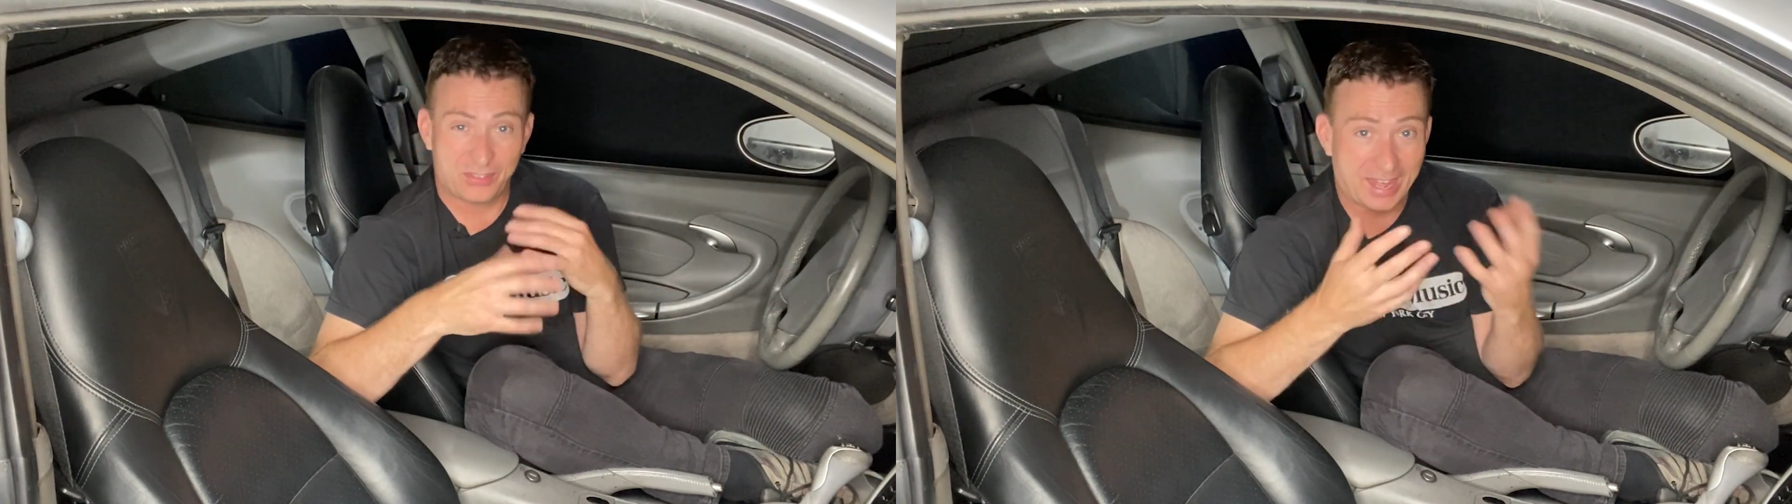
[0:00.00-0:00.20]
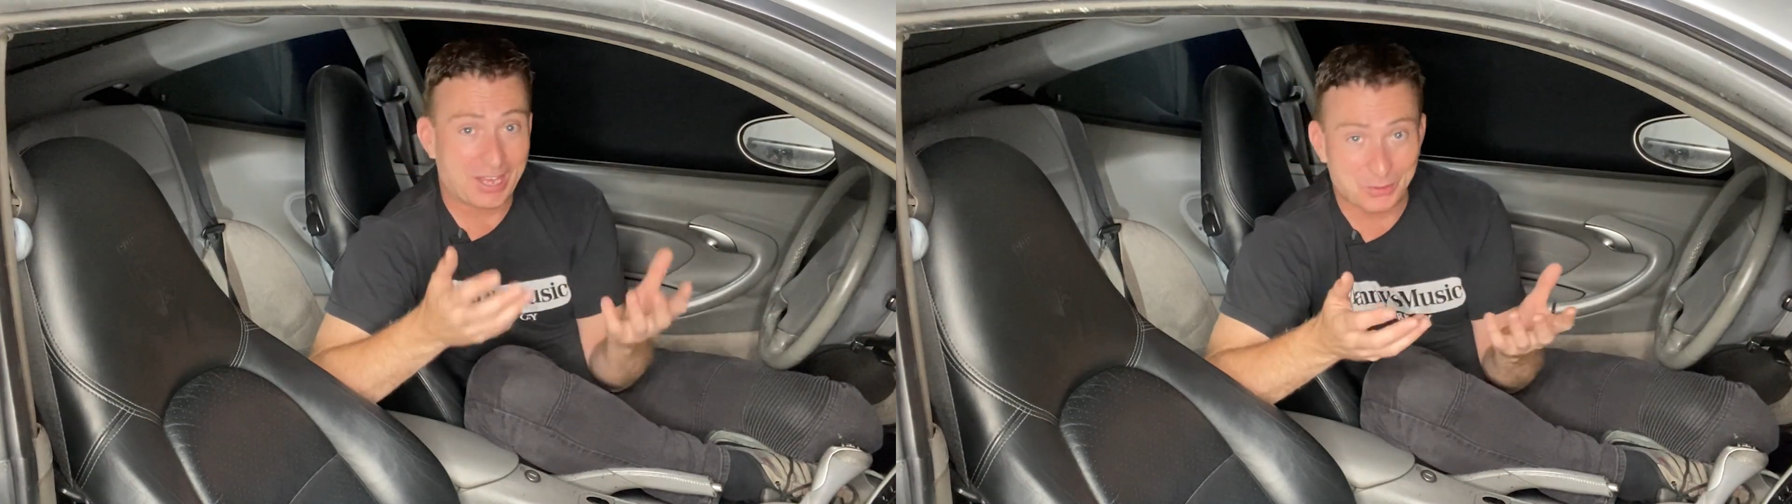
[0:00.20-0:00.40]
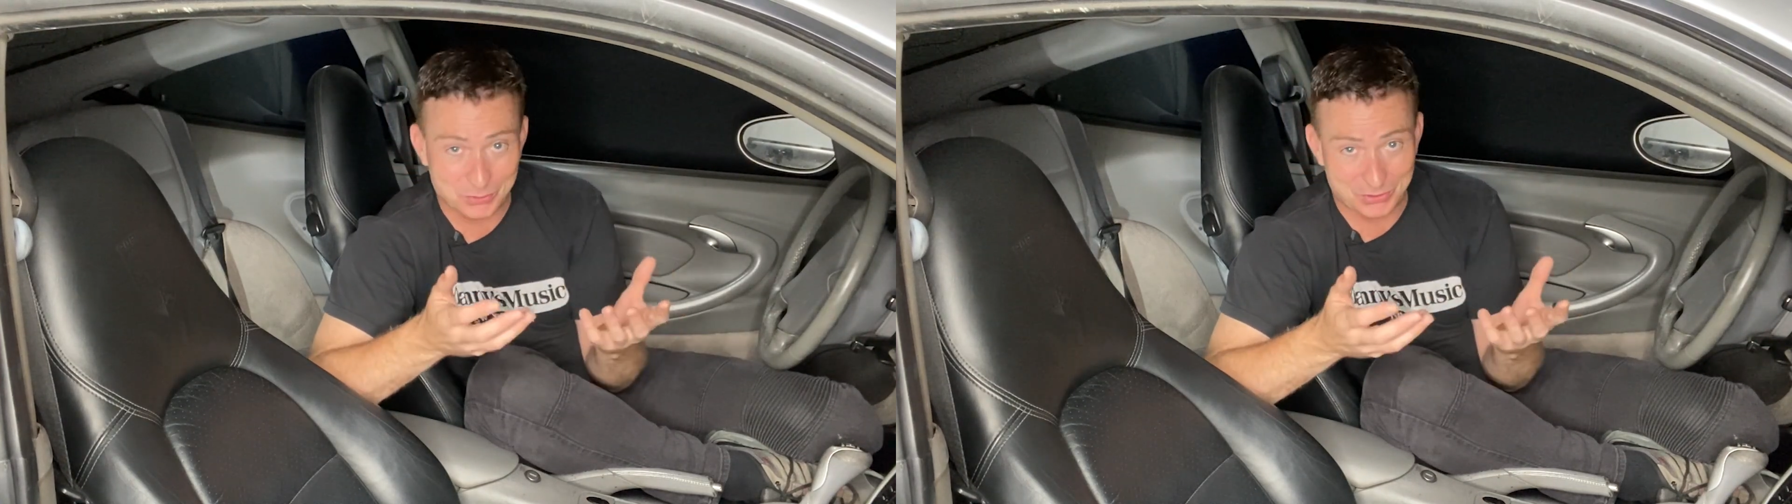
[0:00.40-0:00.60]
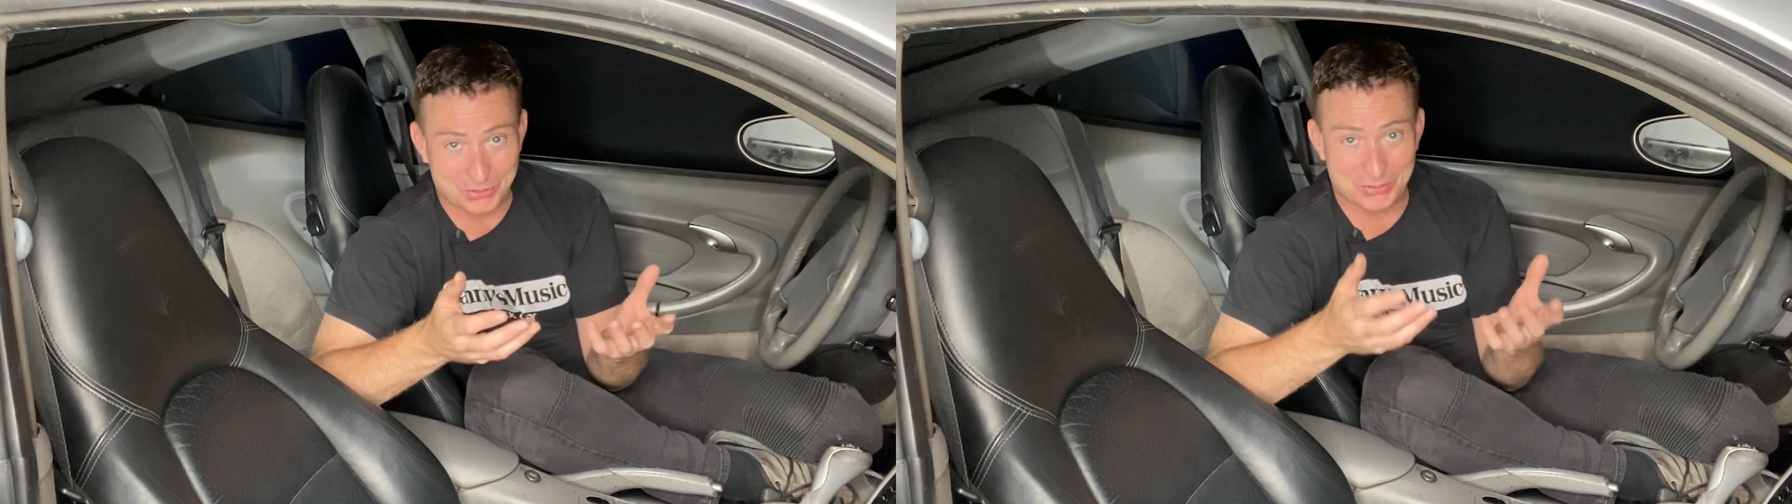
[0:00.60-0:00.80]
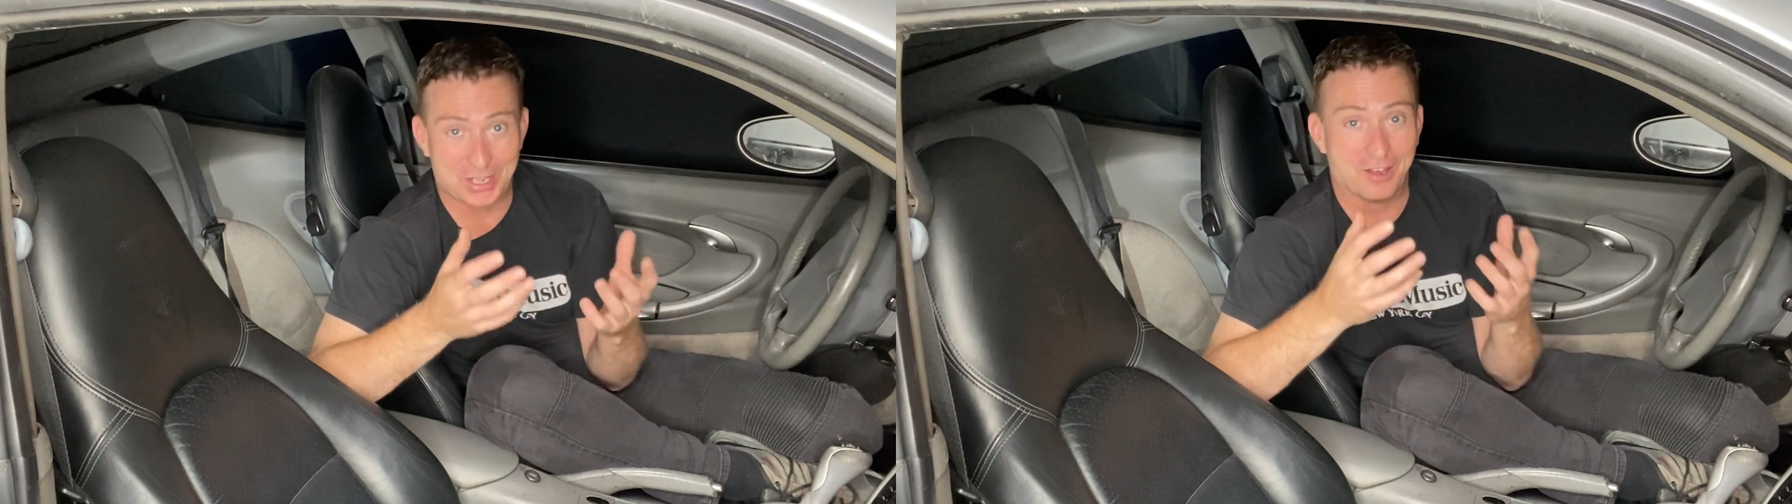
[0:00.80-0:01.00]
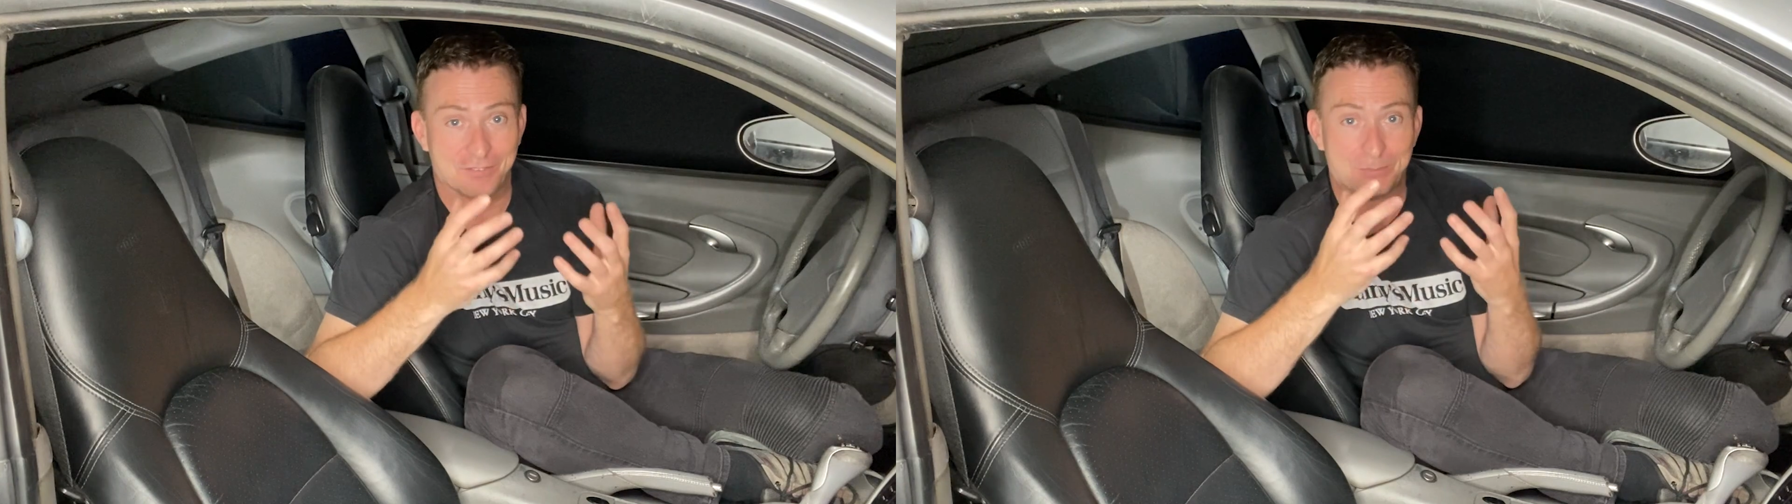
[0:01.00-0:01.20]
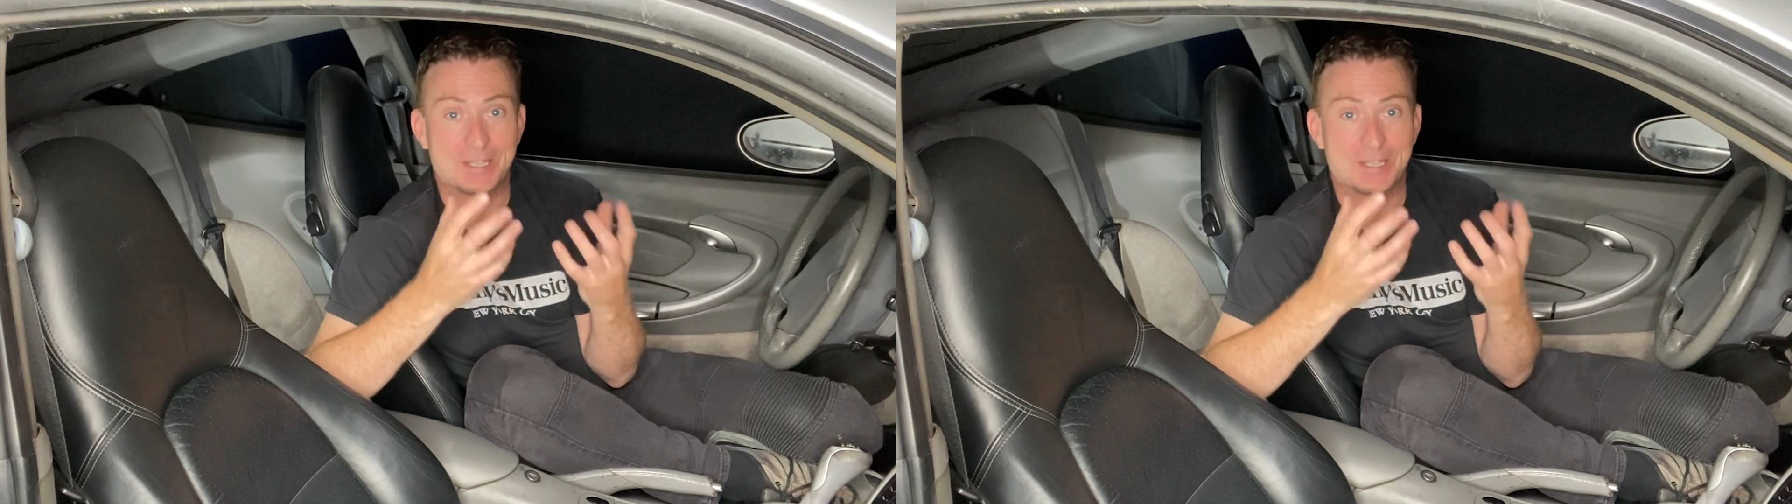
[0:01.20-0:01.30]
thousands of